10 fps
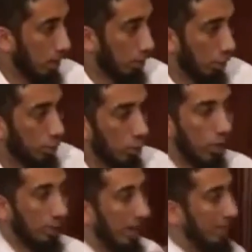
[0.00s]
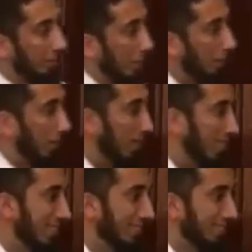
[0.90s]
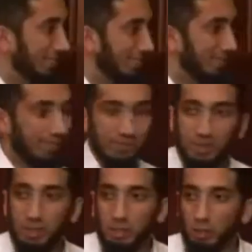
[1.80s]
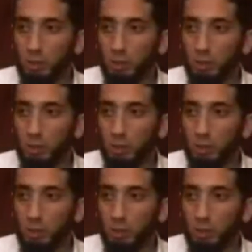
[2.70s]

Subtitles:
You don't go commanding people. You